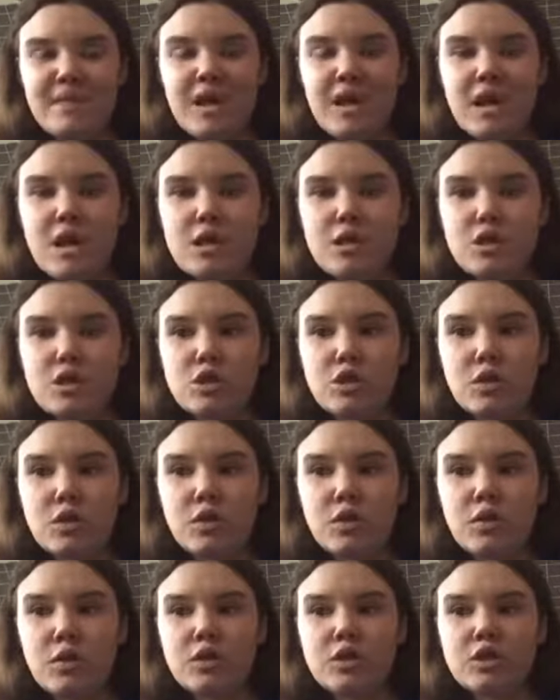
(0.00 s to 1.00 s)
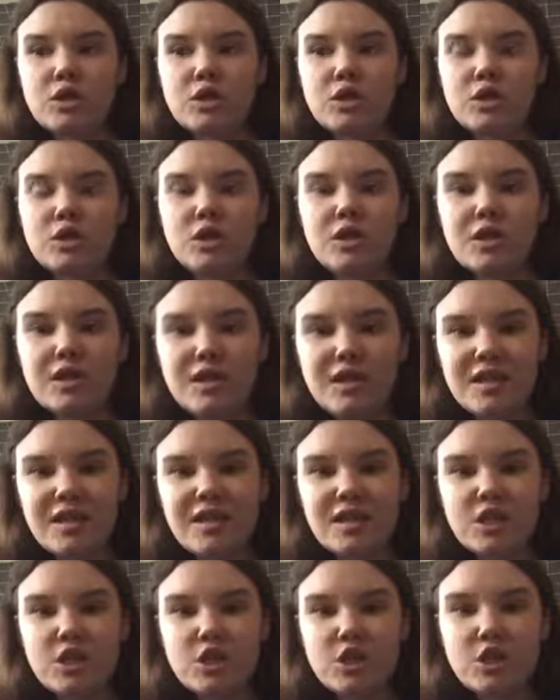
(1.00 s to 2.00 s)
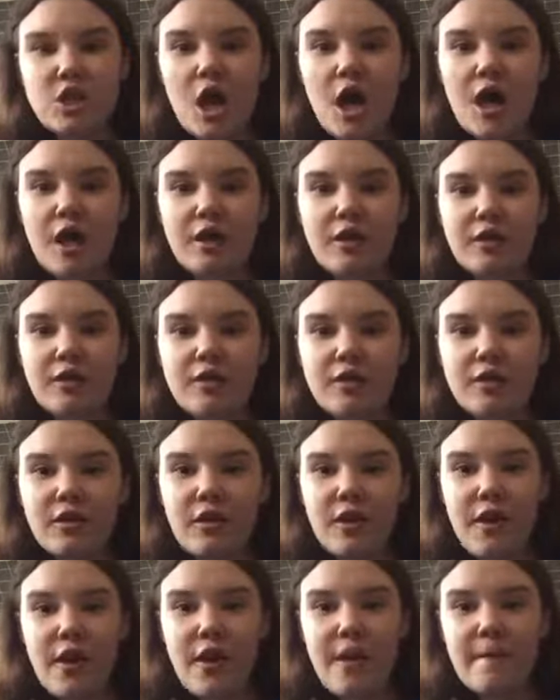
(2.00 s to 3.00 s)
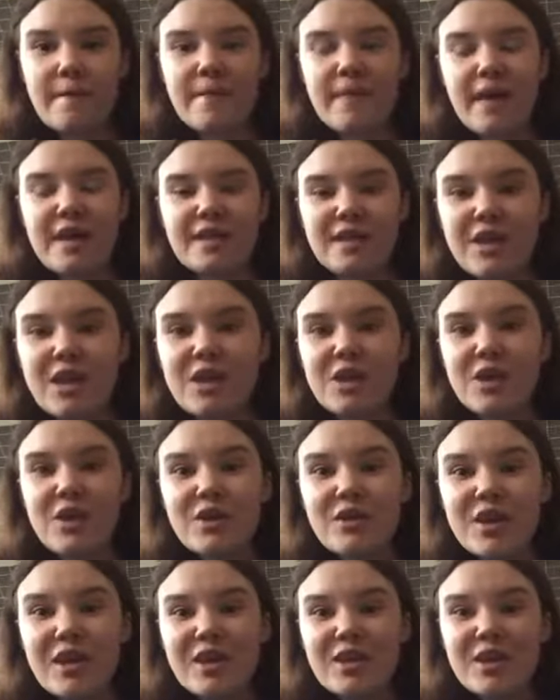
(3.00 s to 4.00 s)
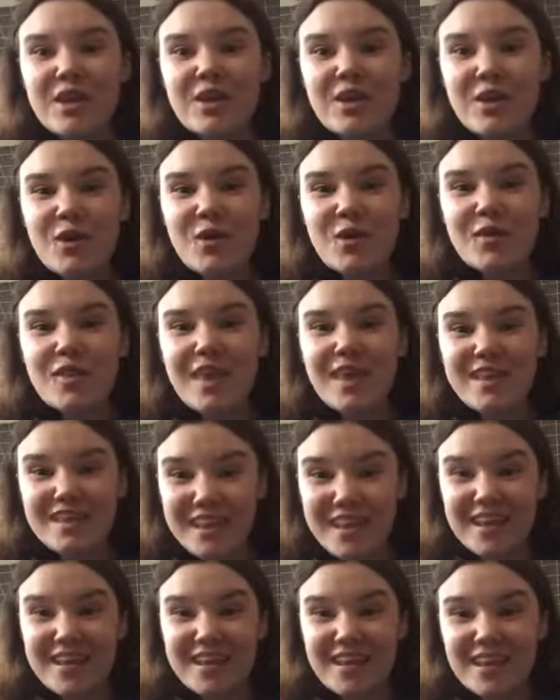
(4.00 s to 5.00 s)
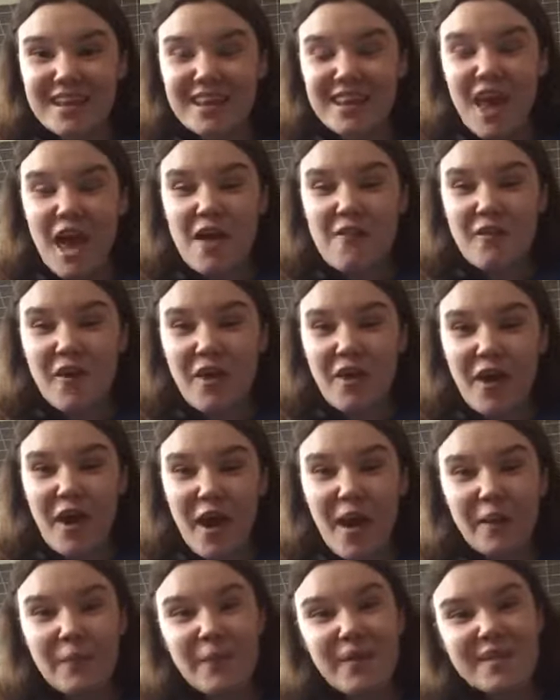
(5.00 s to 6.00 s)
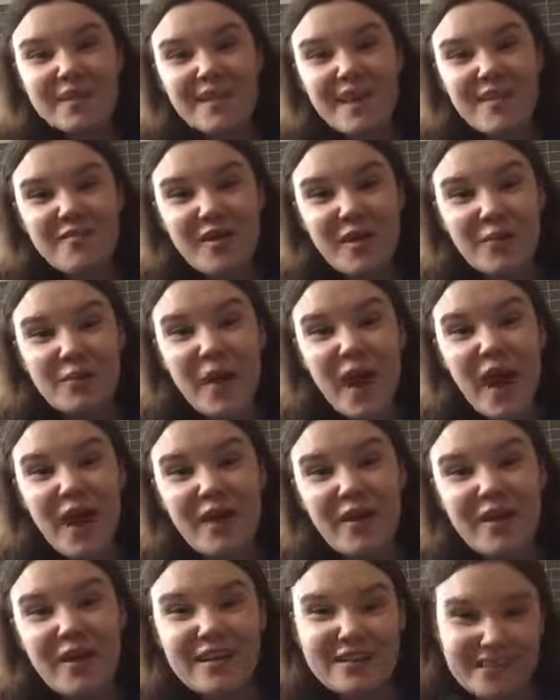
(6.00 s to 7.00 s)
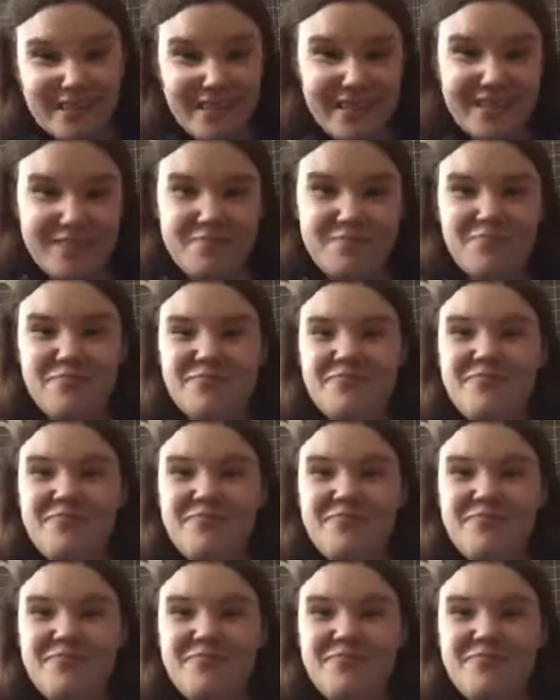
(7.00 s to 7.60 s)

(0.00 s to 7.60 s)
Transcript: And you know, just Cindy just tells him that you need to do this. Like, save our, help us save our parents.